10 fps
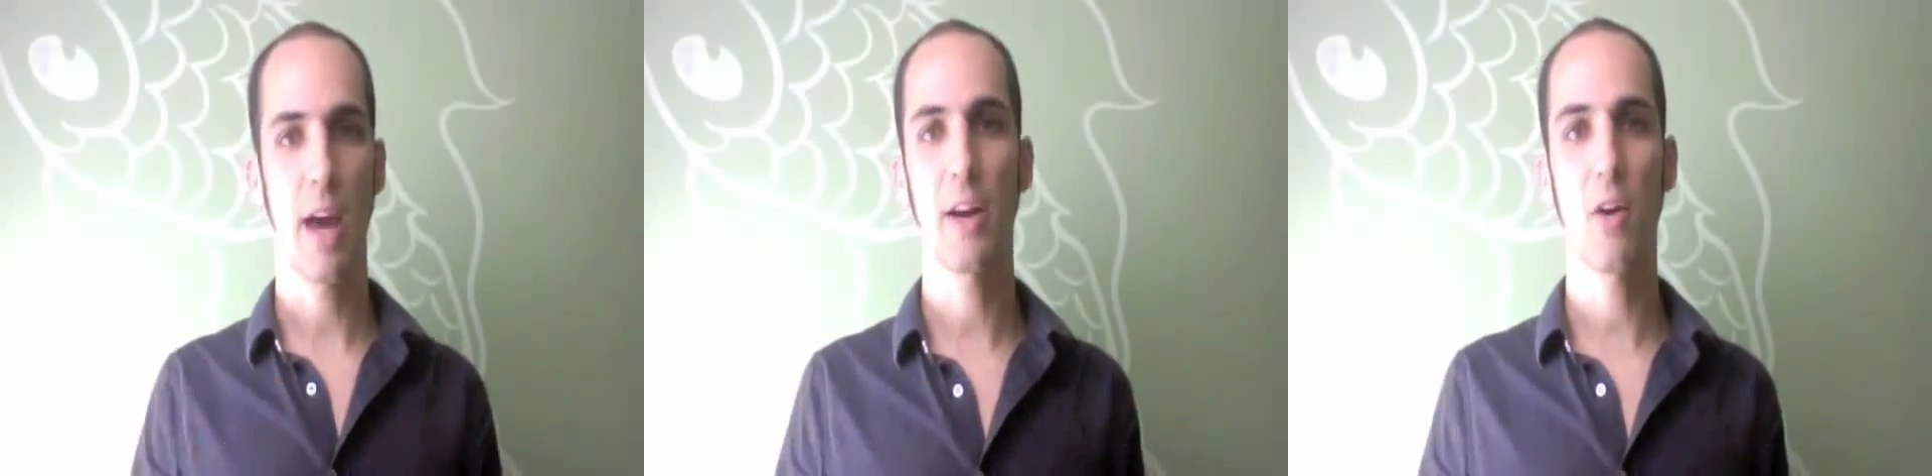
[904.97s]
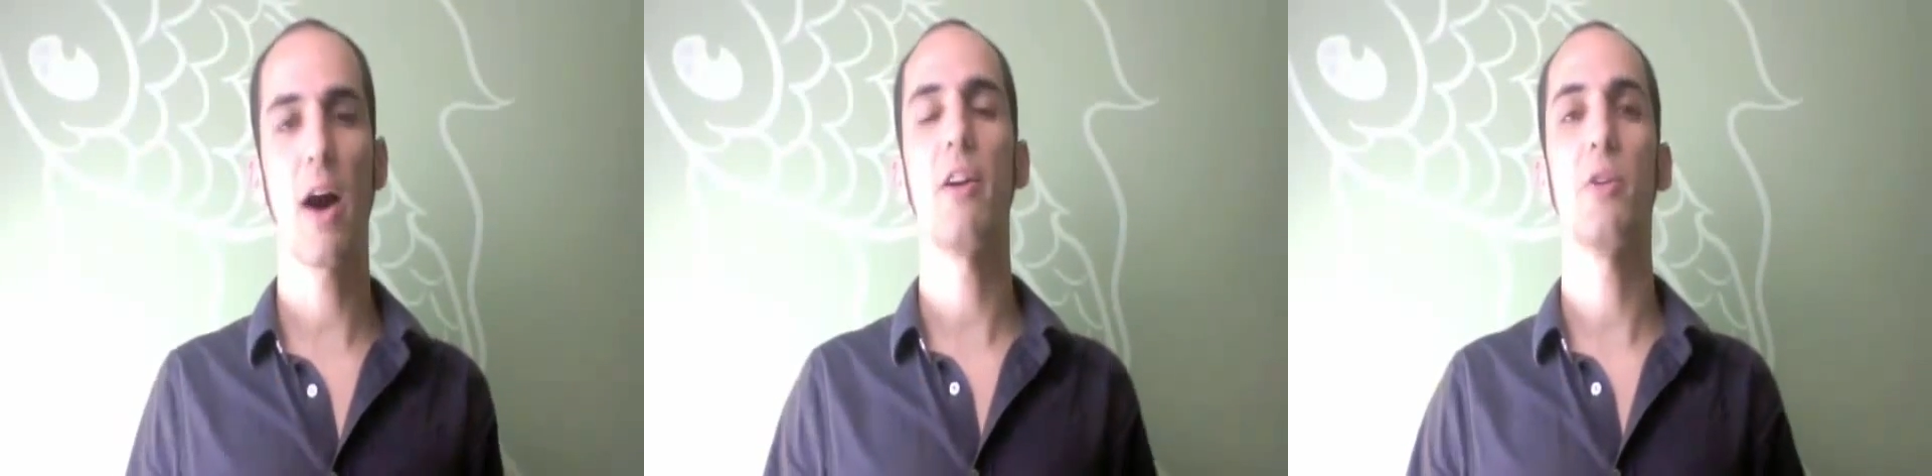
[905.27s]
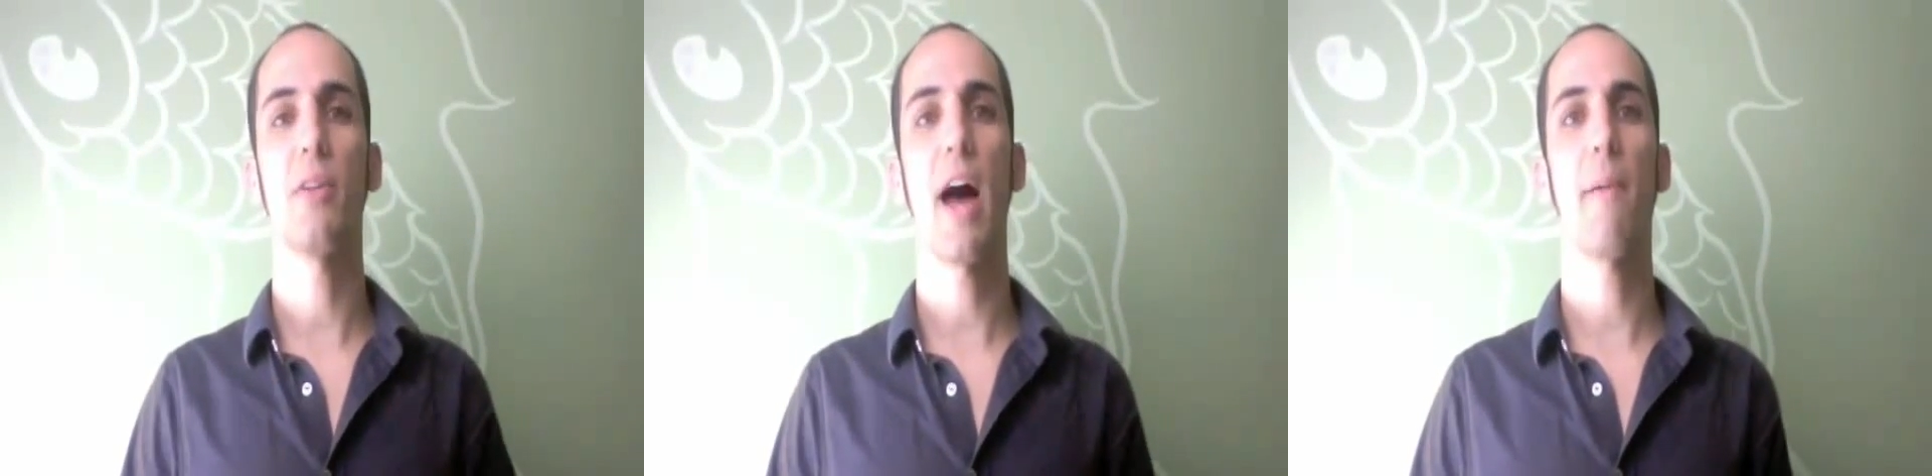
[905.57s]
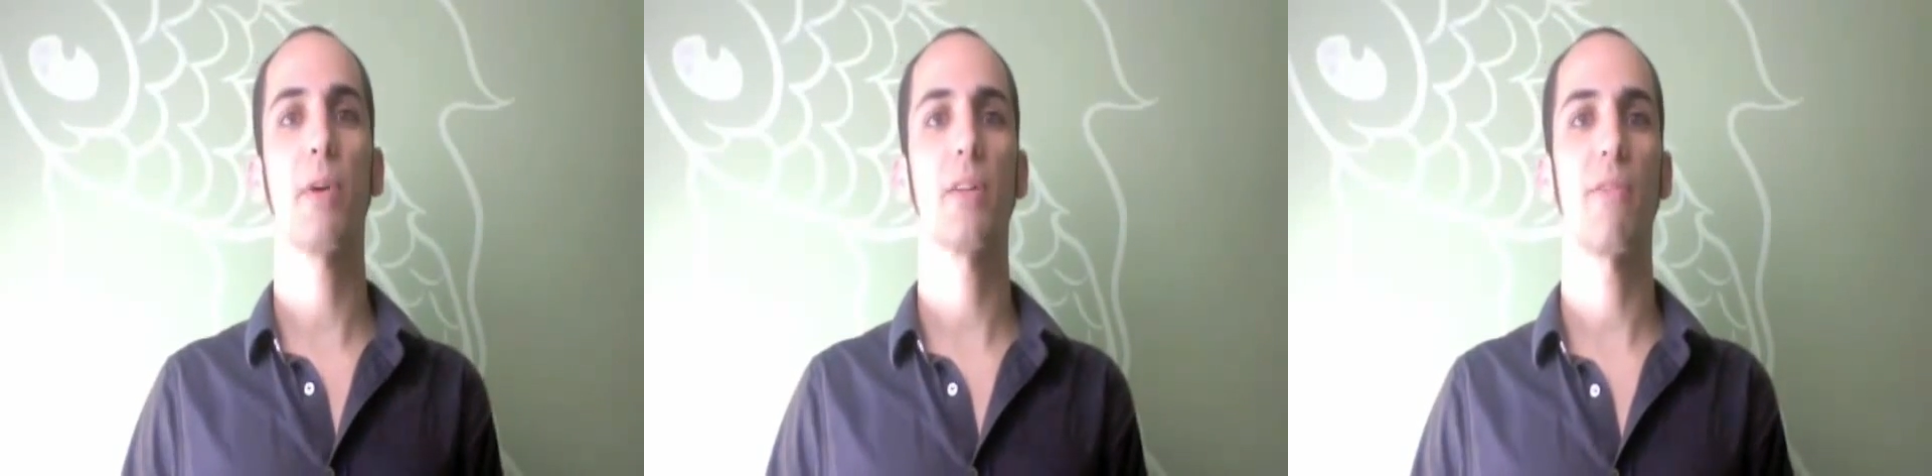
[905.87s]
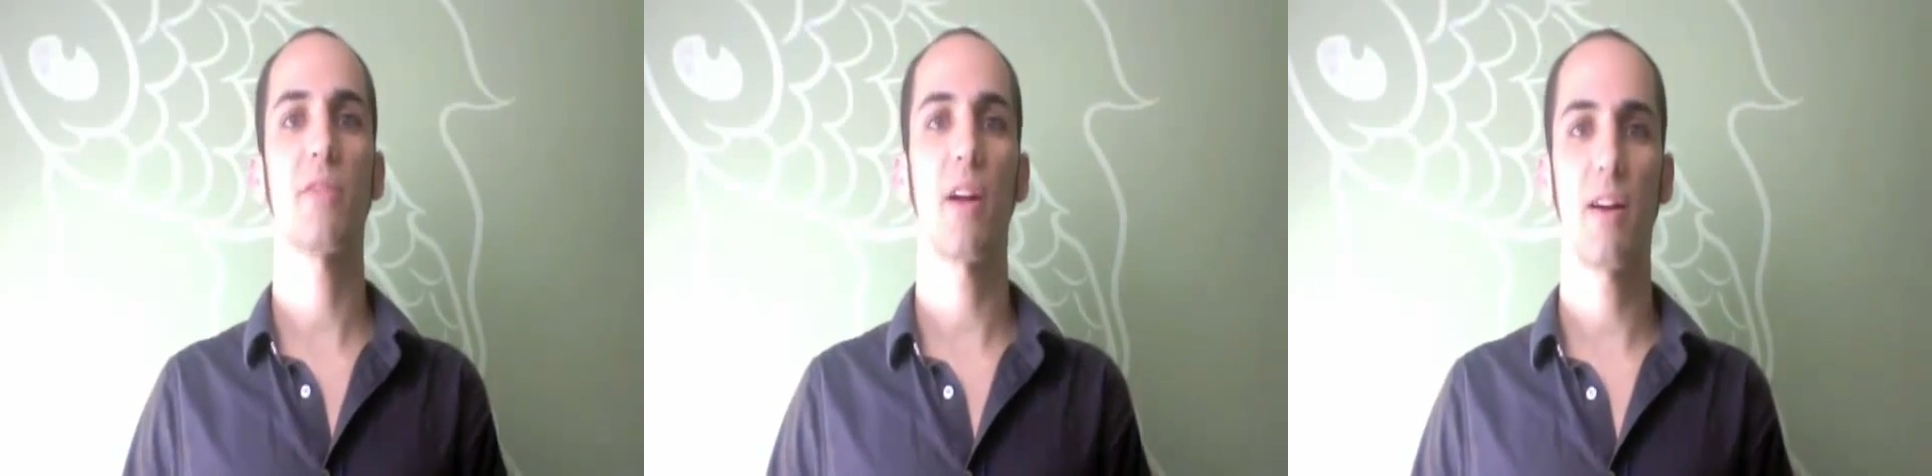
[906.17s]
I know how to do that because
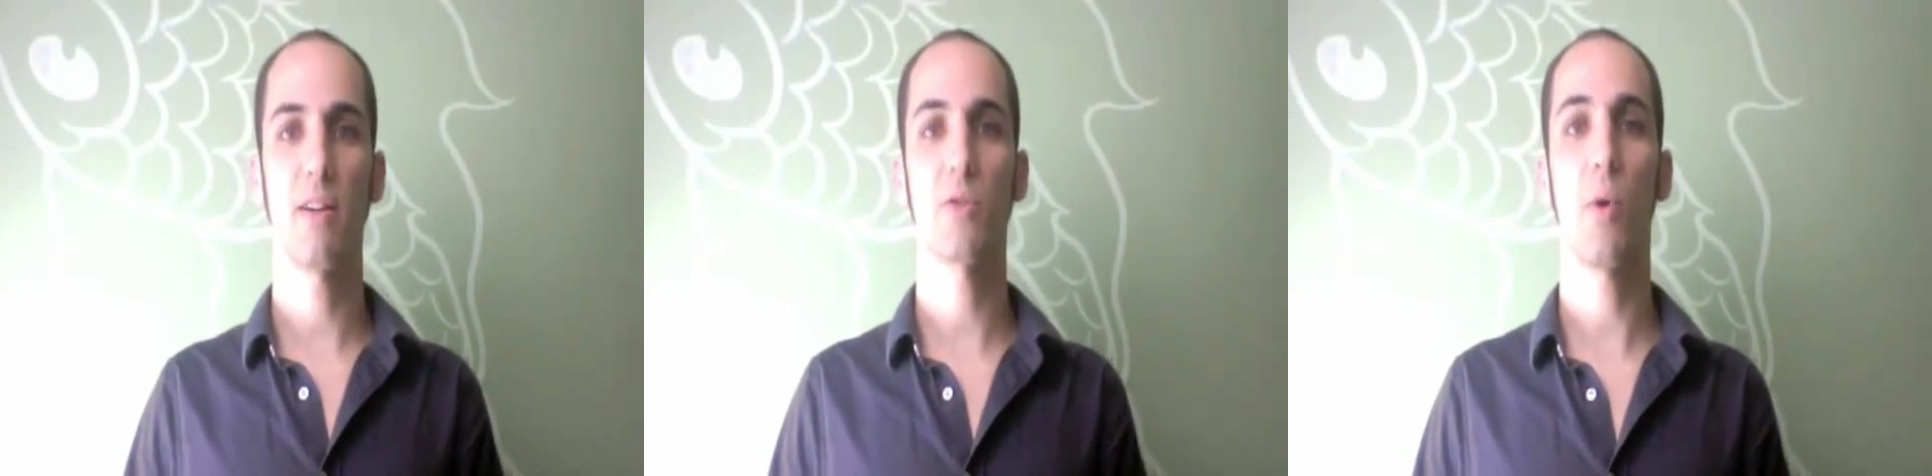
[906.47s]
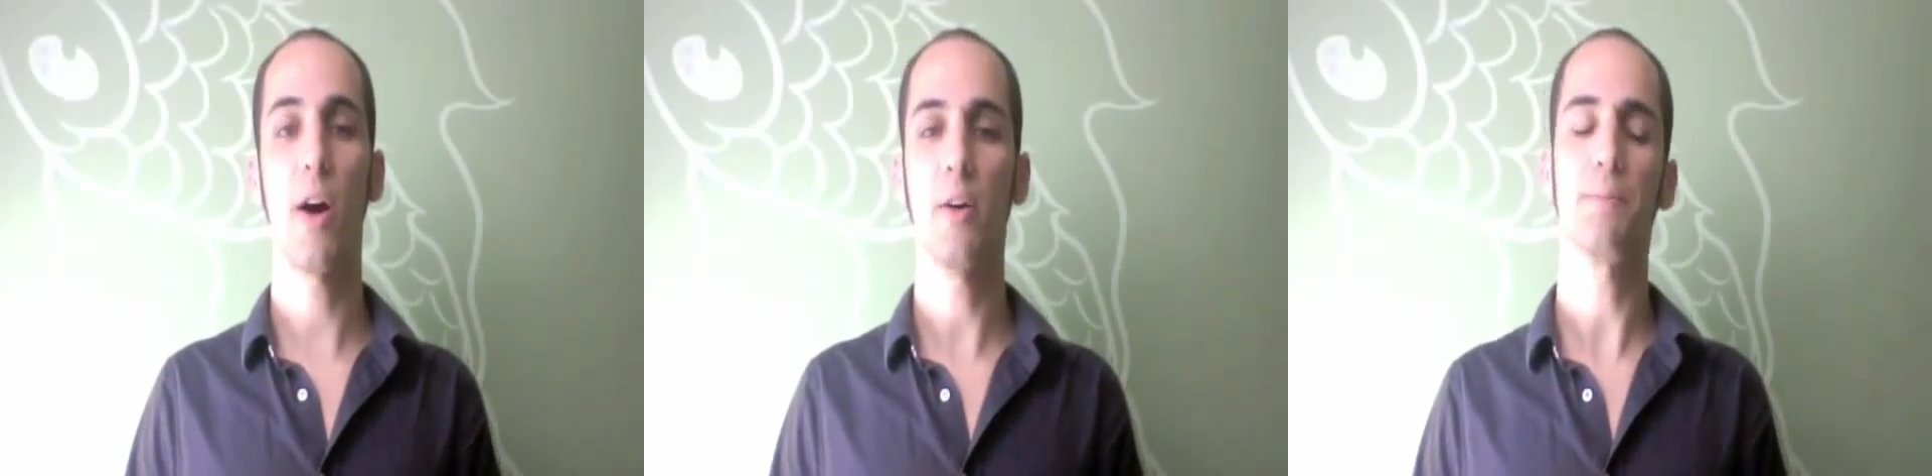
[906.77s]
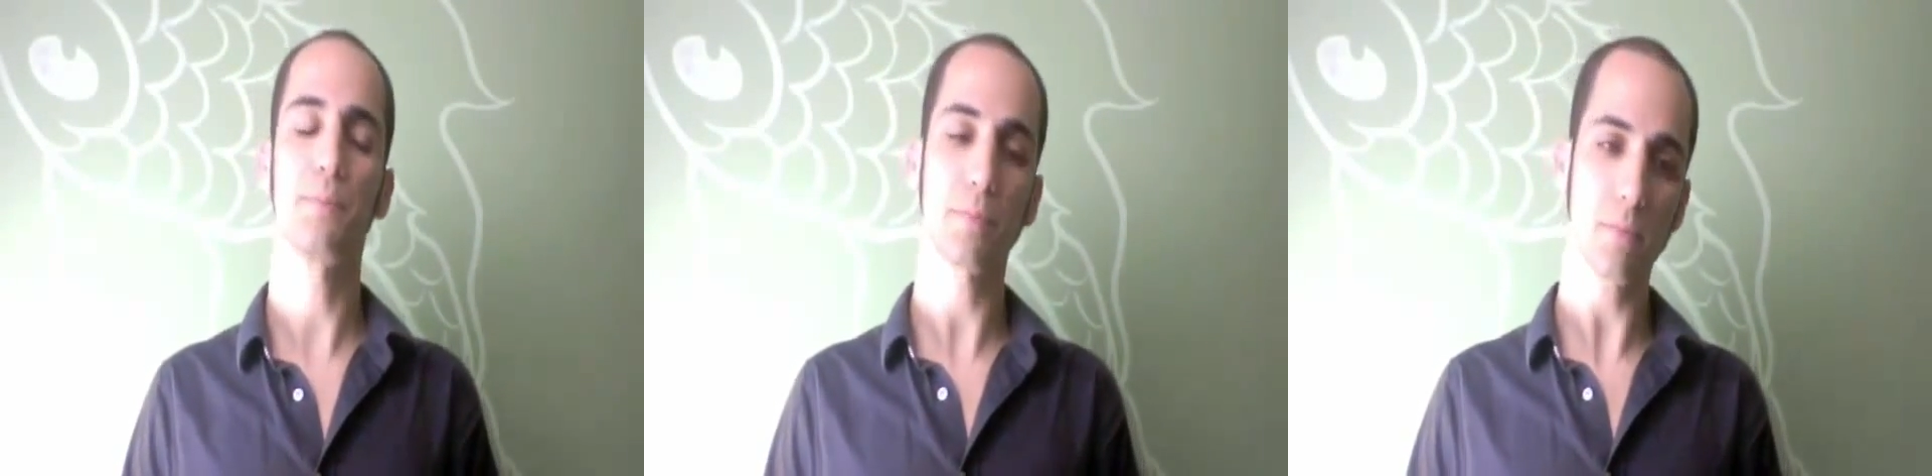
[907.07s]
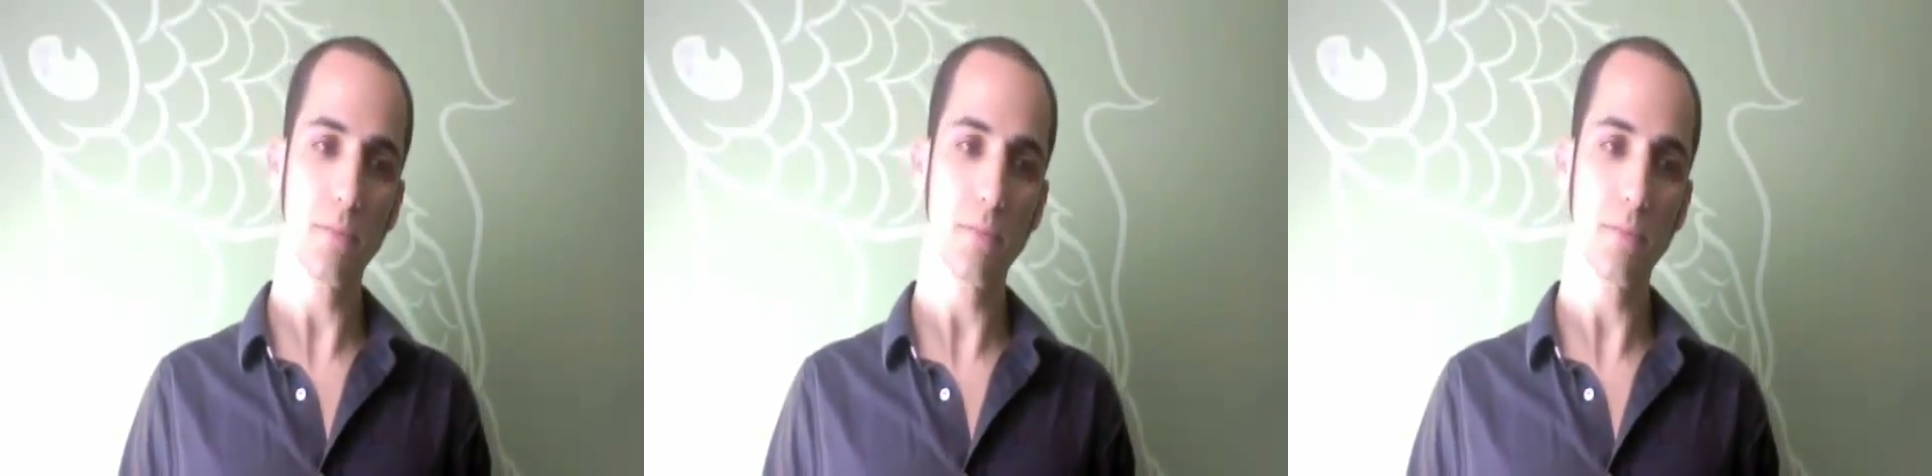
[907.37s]
I've studied it as well.